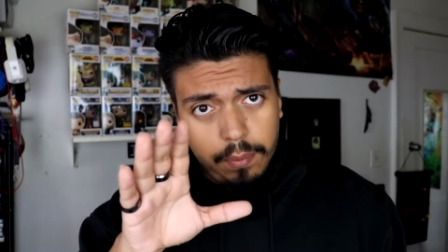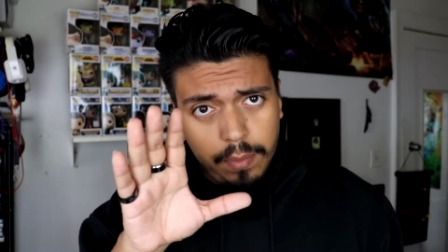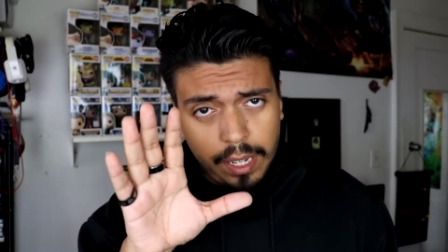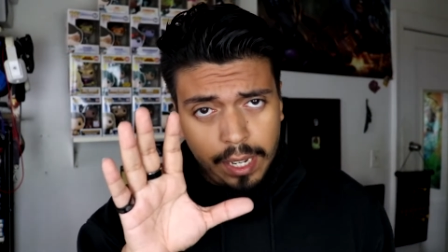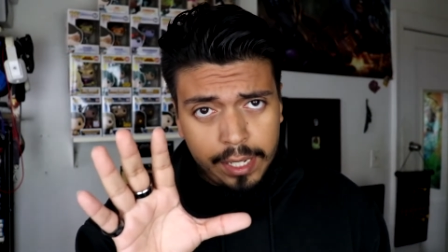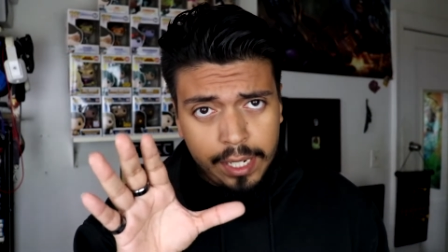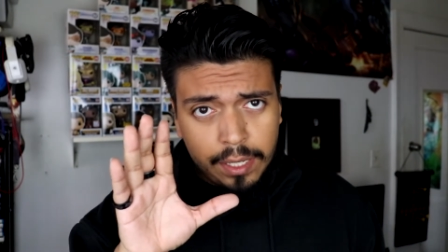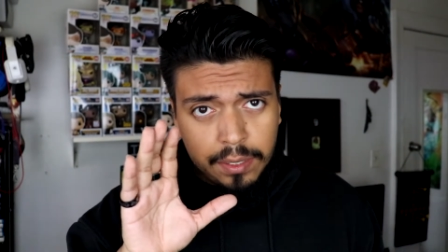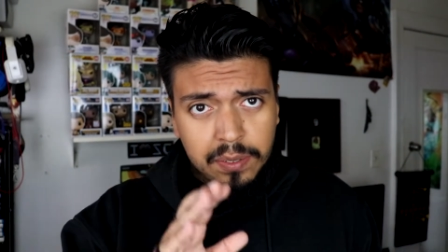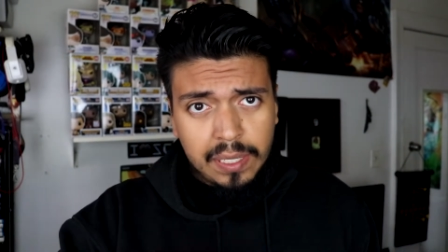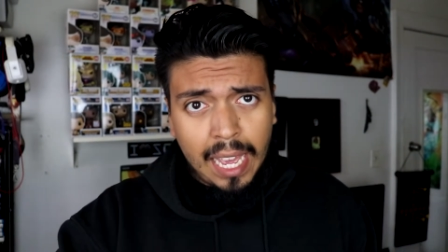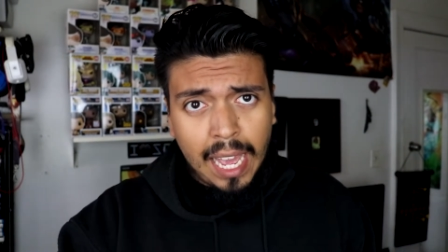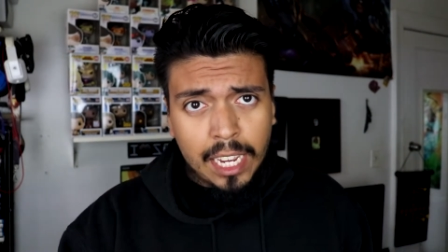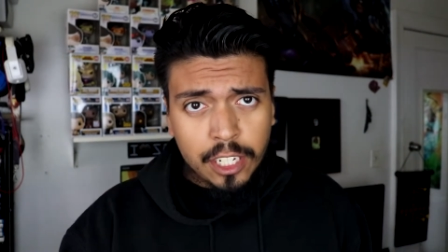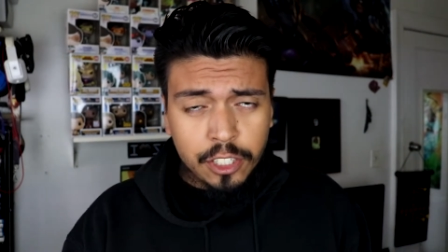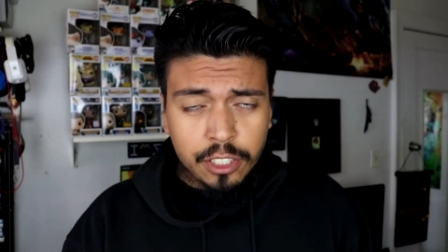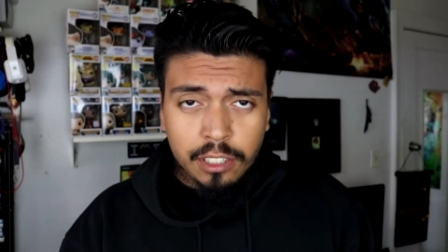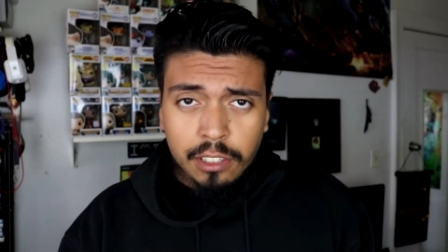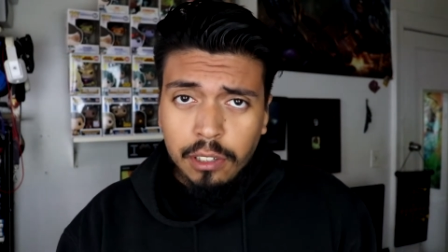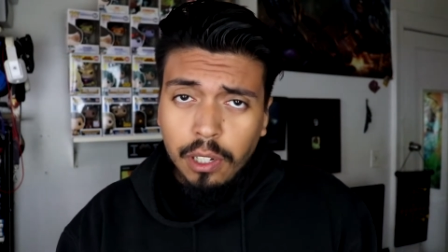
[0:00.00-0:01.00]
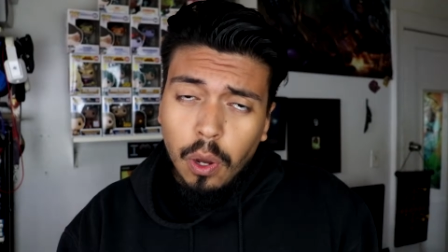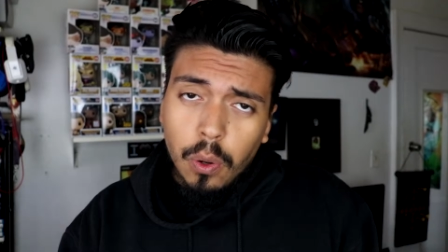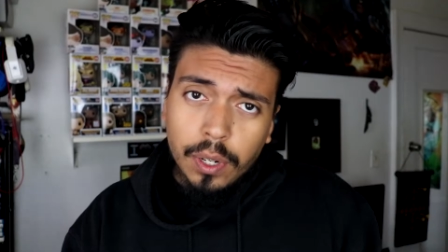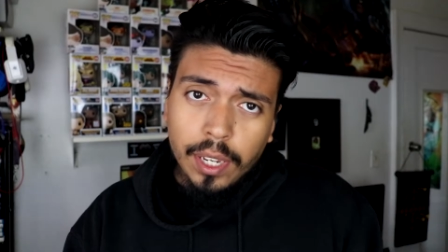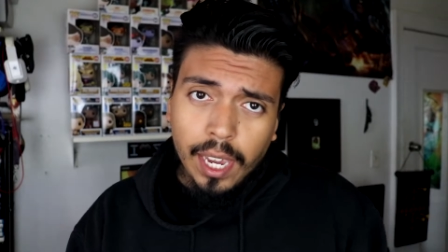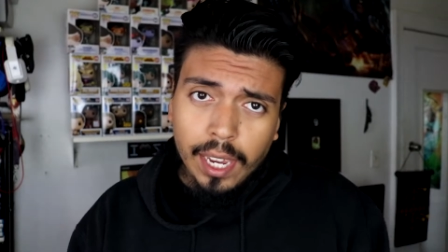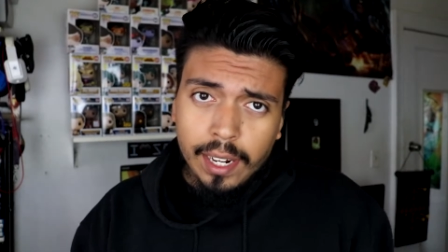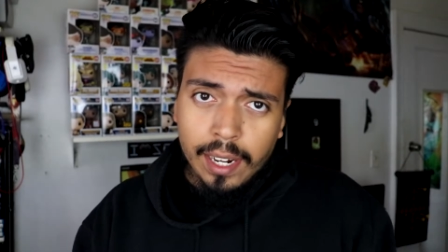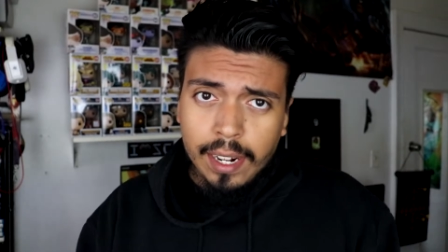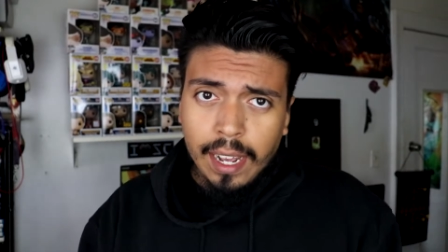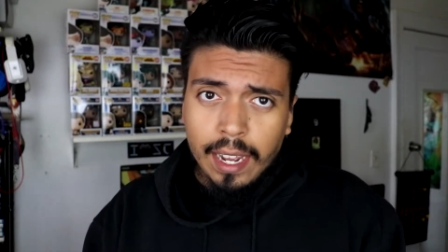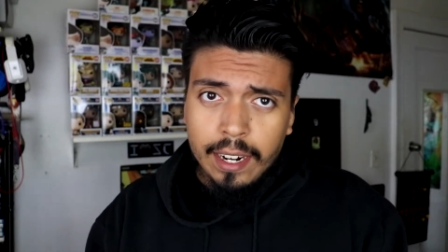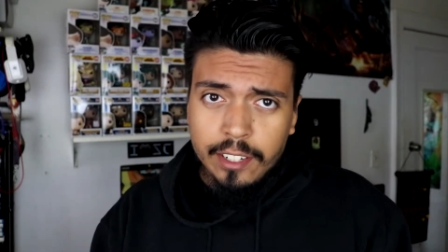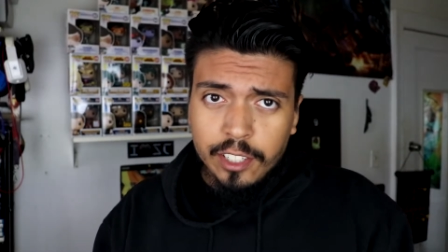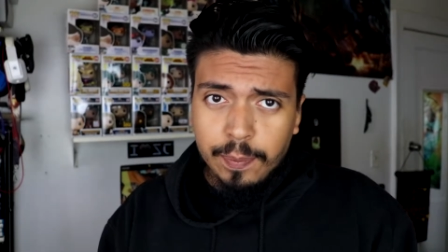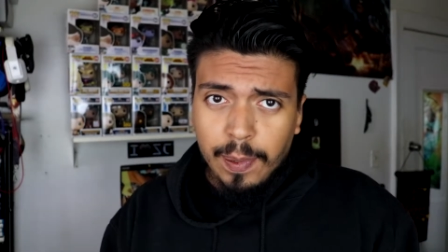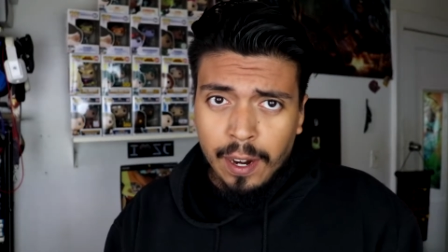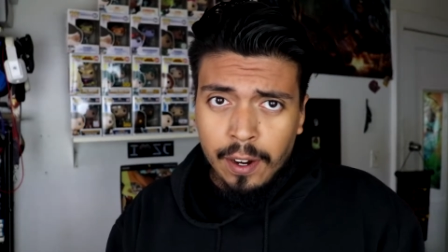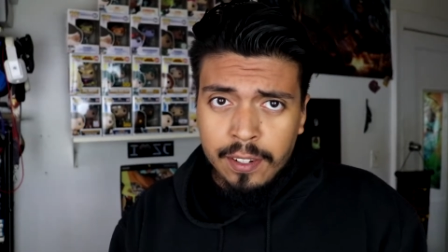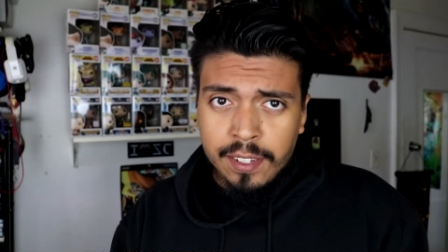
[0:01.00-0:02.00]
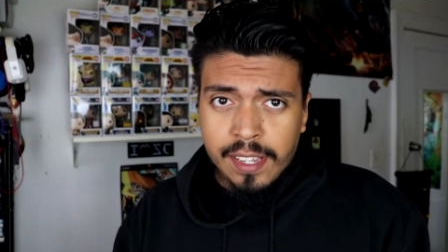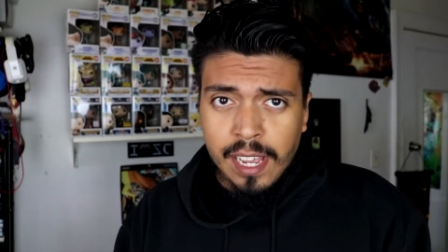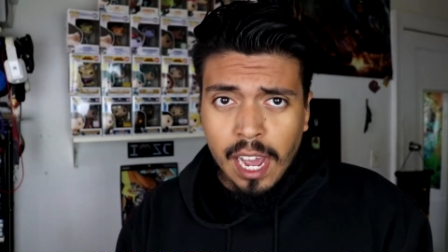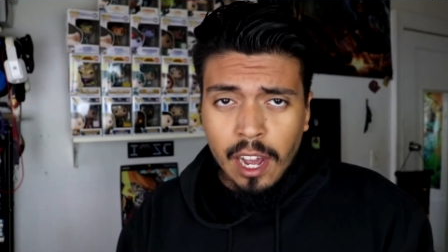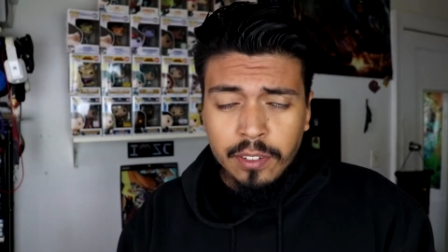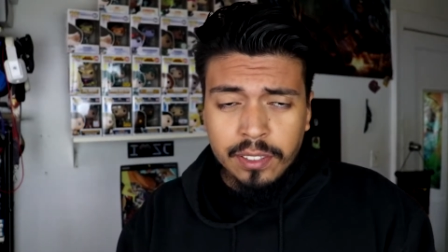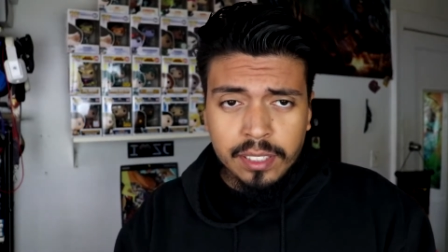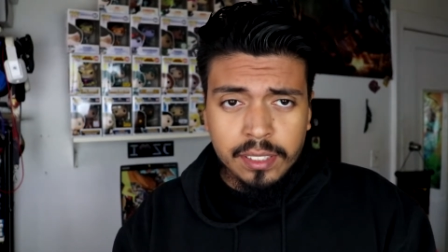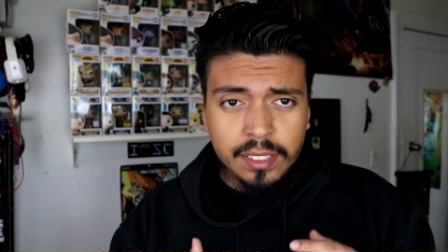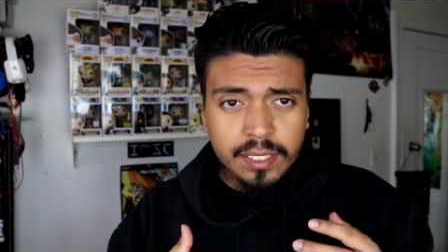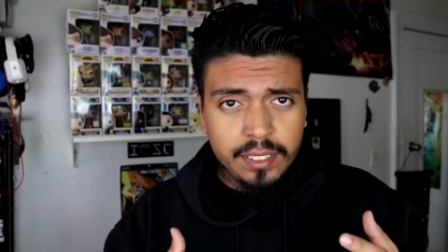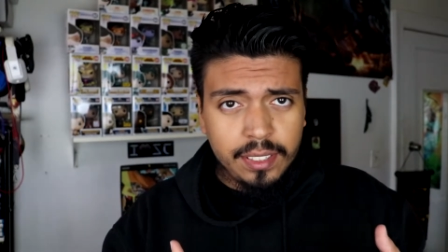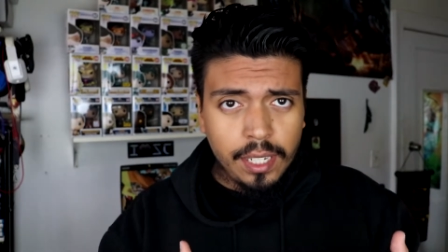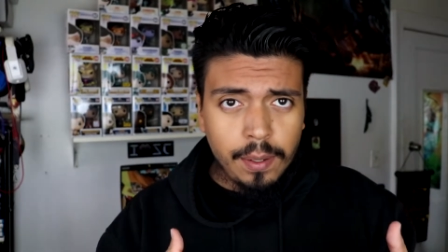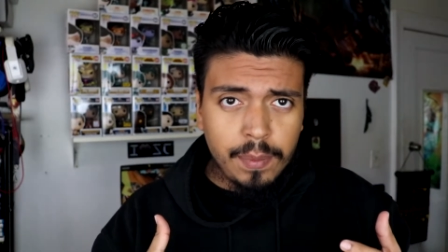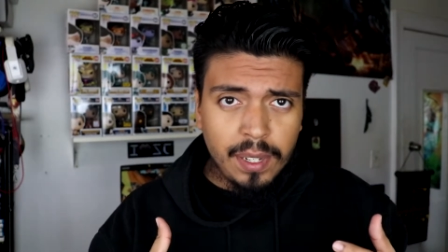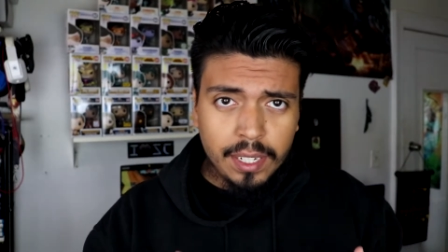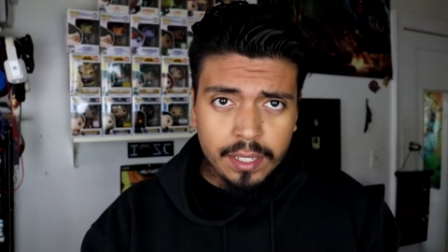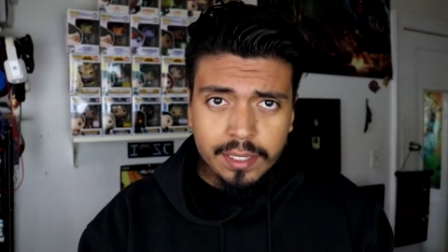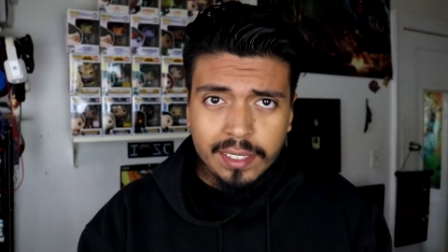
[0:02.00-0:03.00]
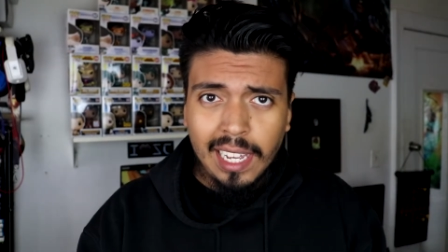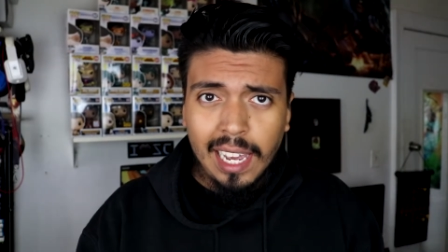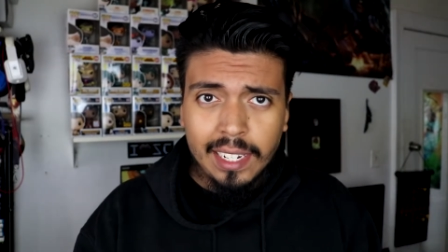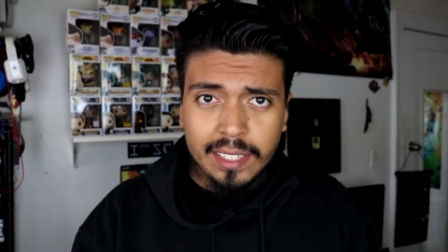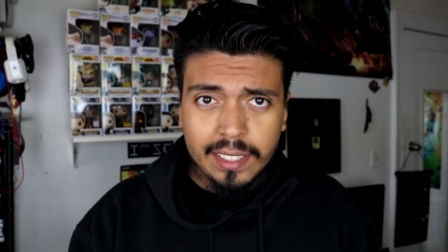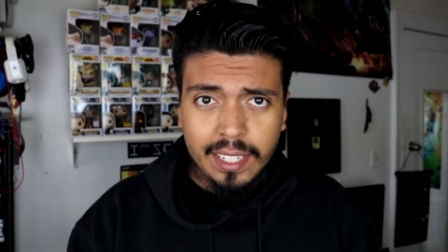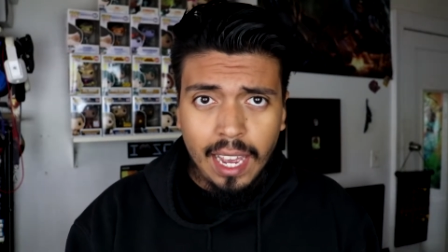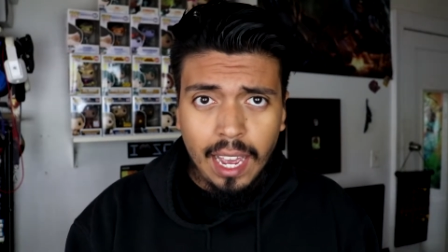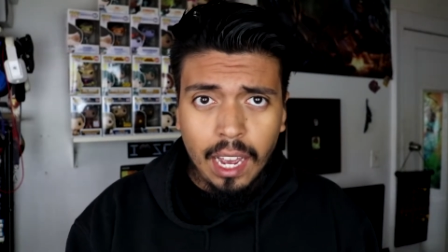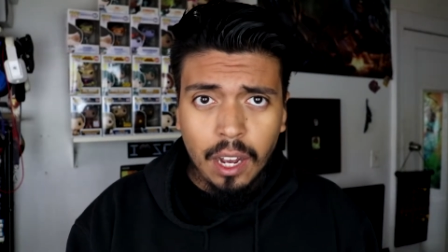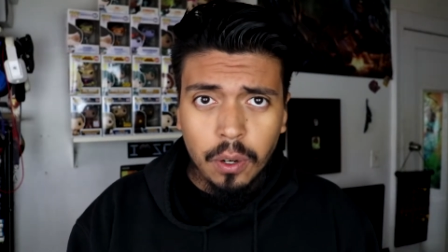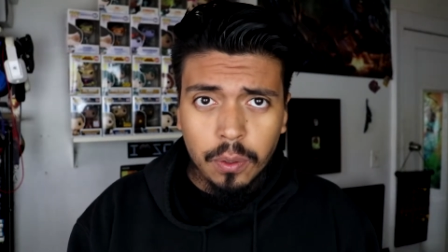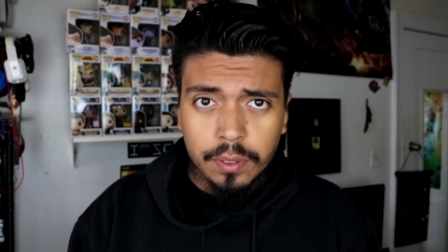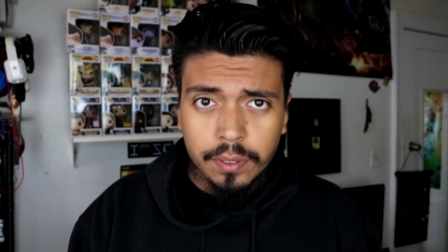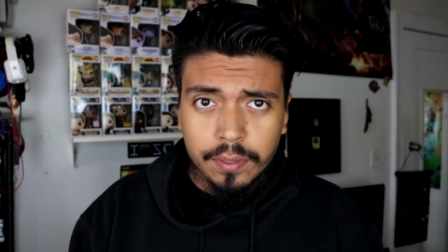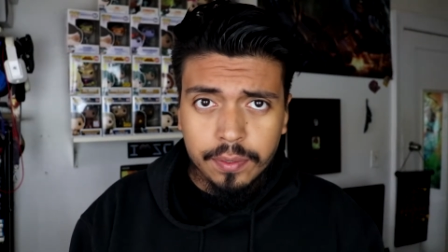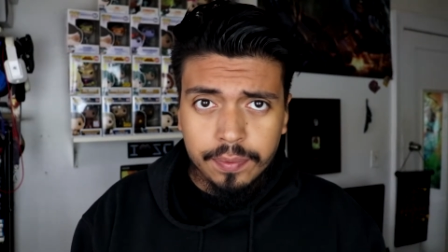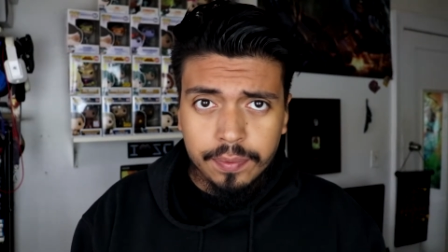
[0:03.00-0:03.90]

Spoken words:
and it was actually located at his parents' house in the same exact town.